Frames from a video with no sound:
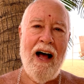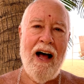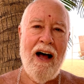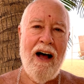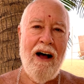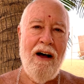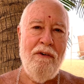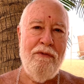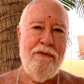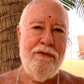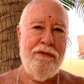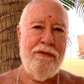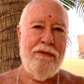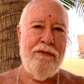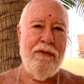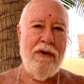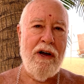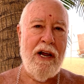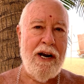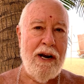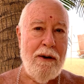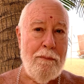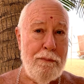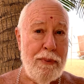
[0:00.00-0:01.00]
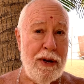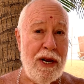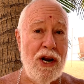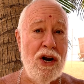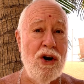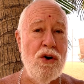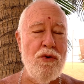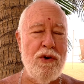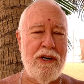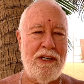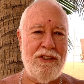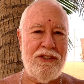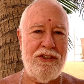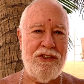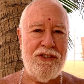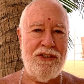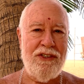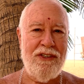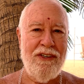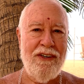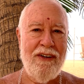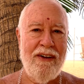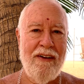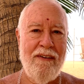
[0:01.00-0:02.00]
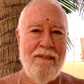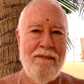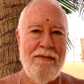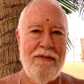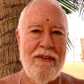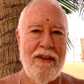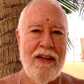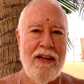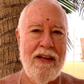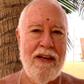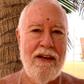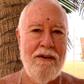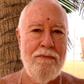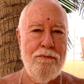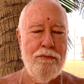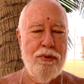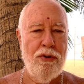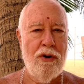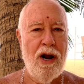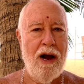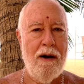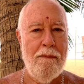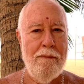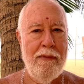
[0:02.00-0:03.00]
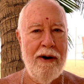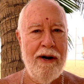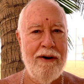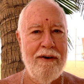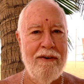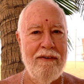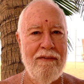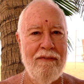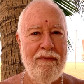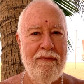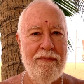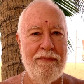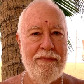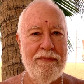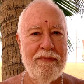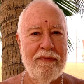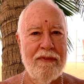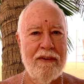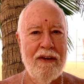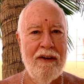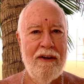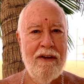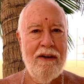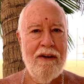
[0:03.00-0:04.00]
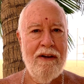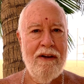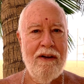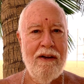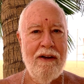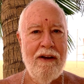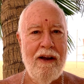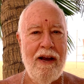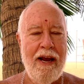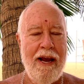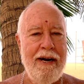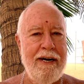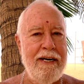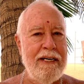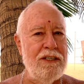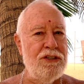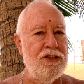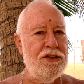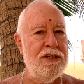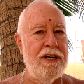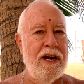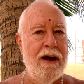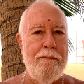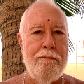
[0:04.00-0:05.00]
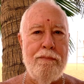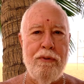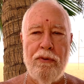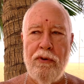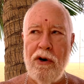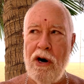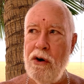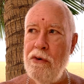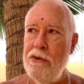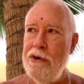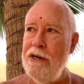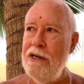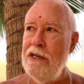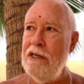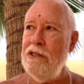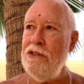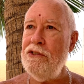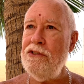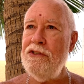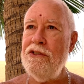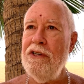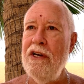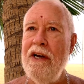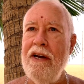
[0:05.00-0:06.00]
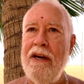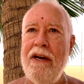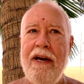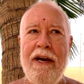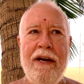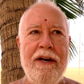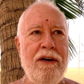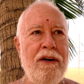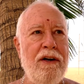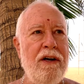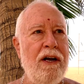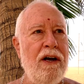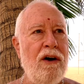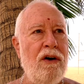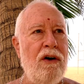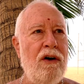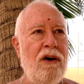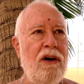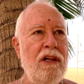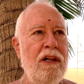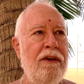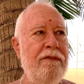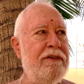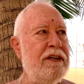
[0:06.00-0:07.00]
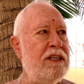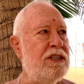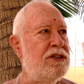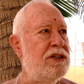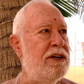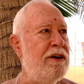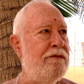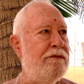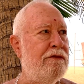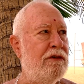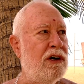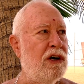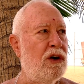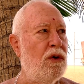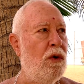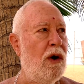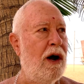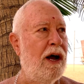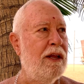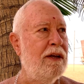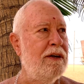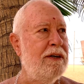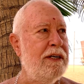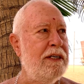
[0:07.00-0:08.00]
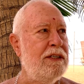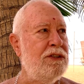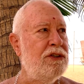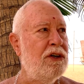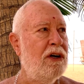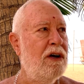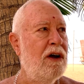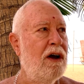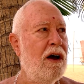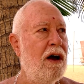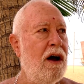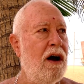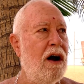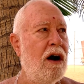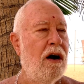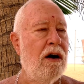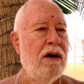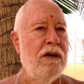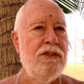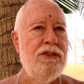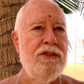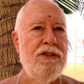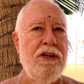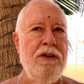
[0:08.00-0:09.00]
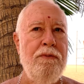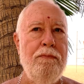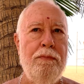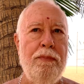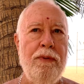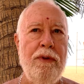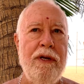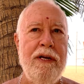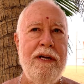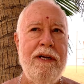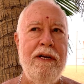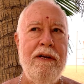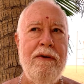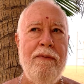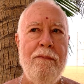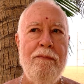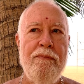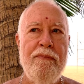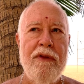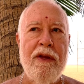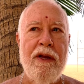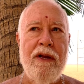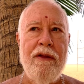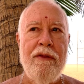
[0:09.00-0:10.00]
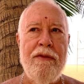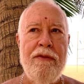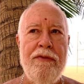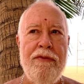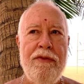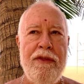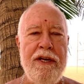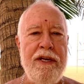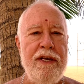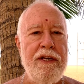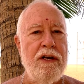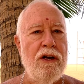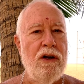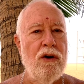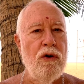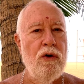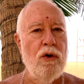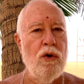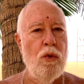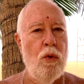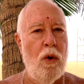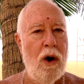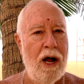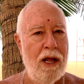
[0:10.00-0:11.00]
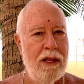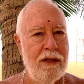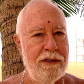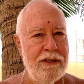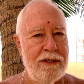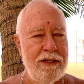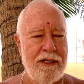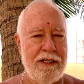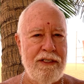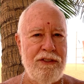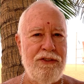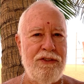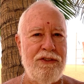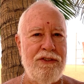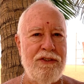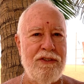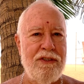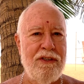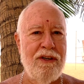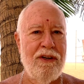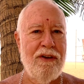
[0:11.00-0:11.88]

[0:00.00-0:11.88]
of an appearance in Brahman and its temporariness and all of its different qualities are simply the qualities